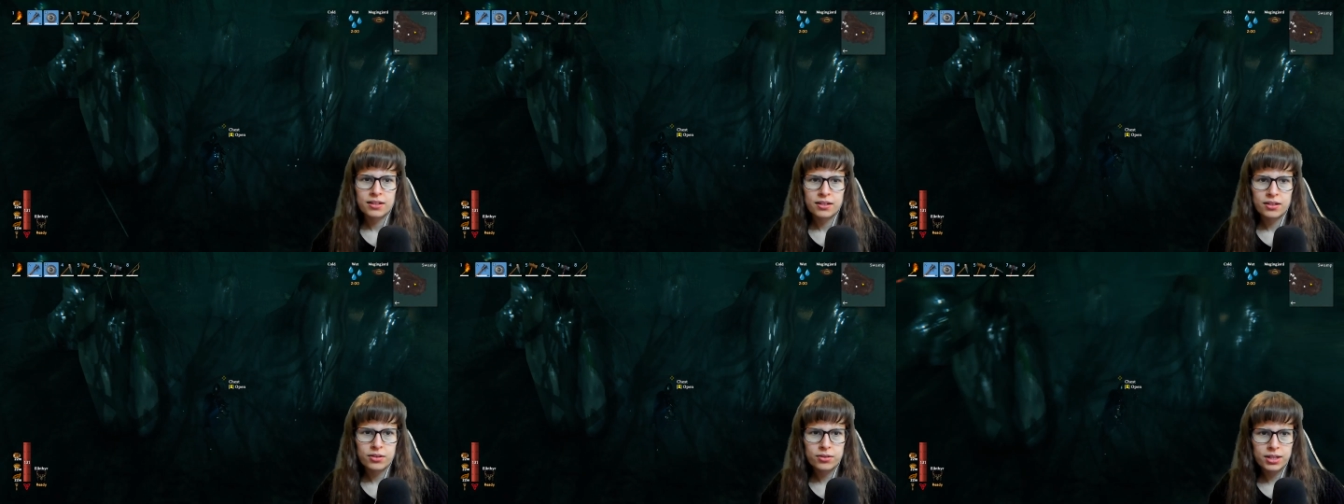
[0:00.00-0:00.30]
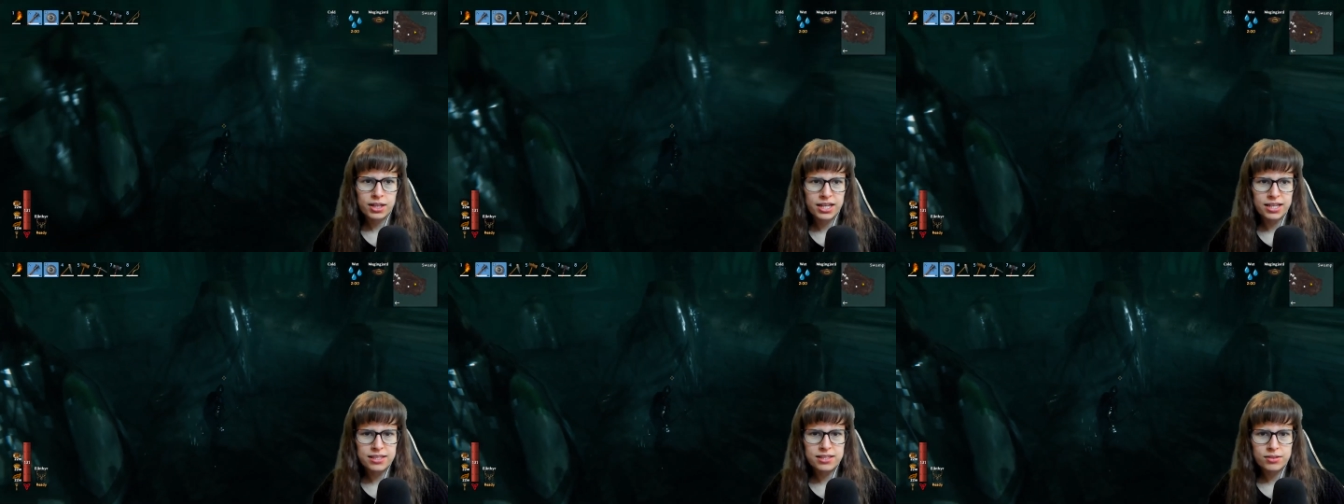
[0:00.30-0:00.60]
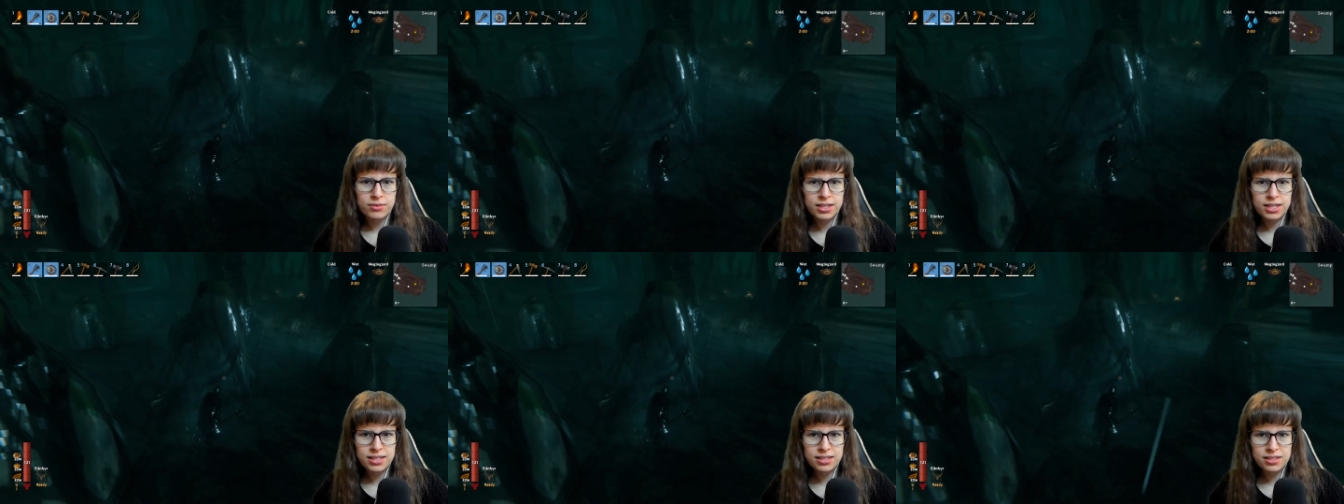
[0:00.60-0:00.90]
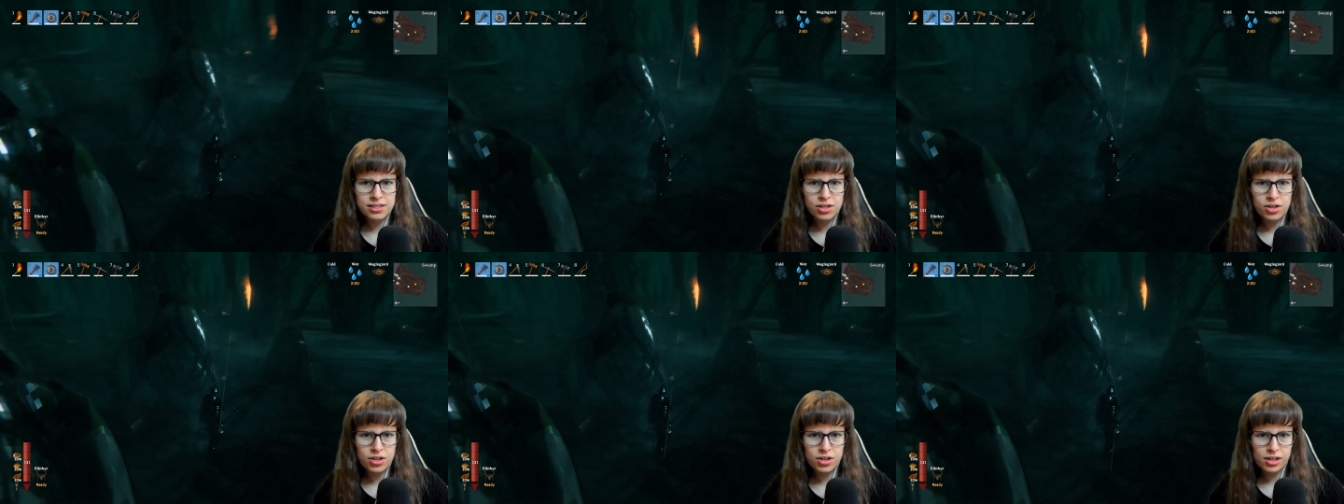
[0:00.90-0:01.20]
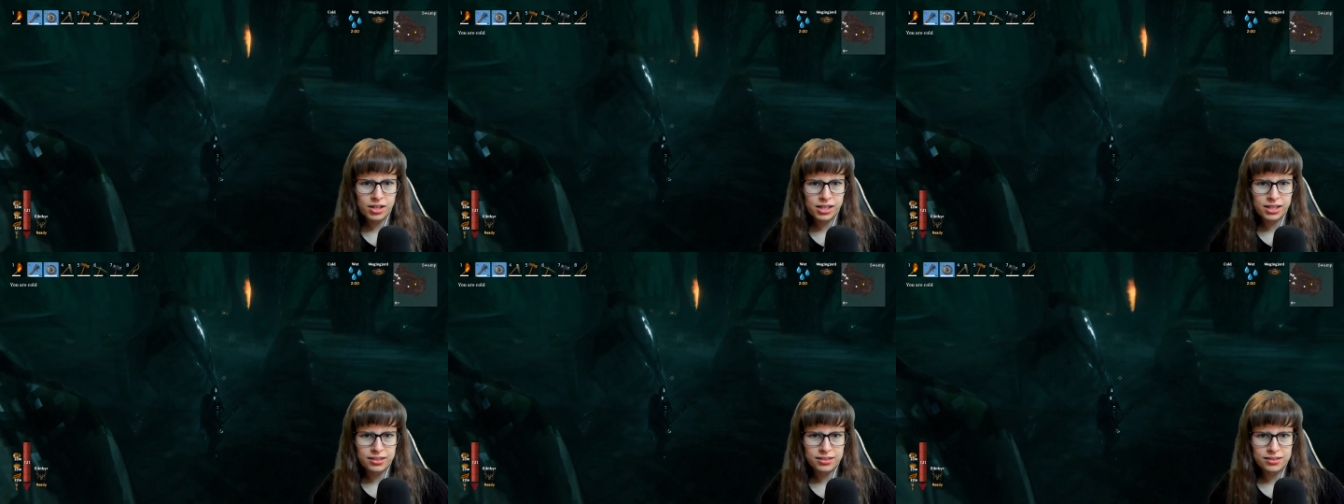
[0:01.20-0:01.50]
Okay, so these
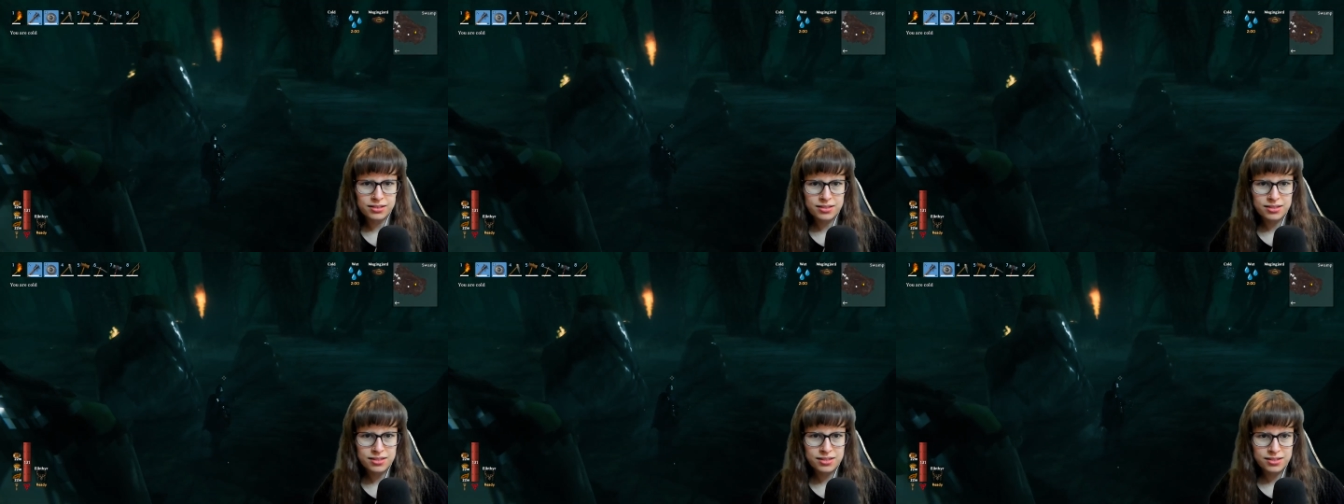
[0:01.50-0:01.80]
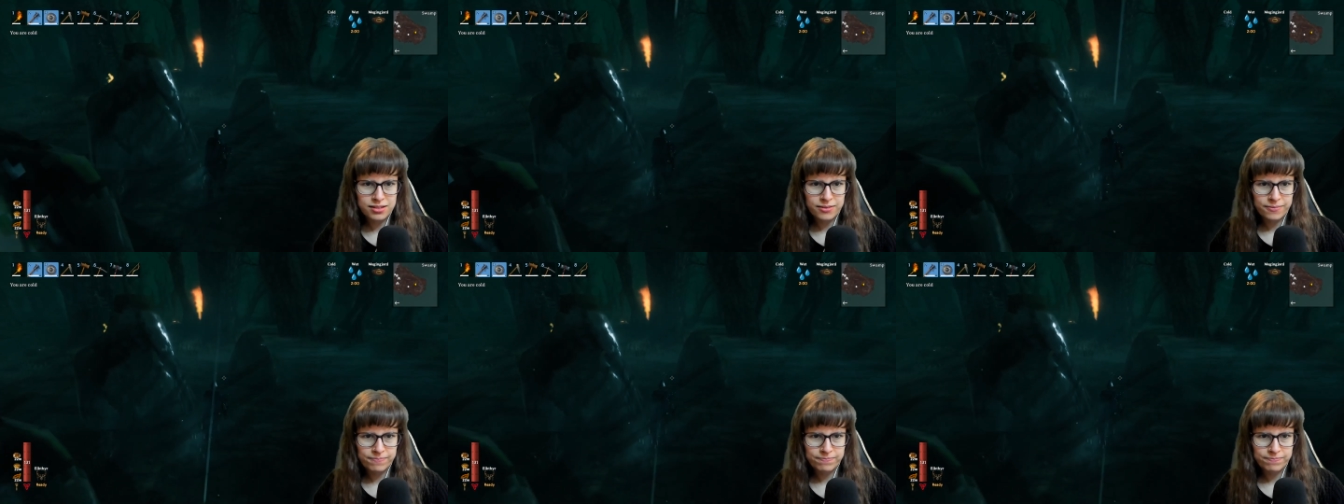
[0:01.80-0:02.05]
Surtlings.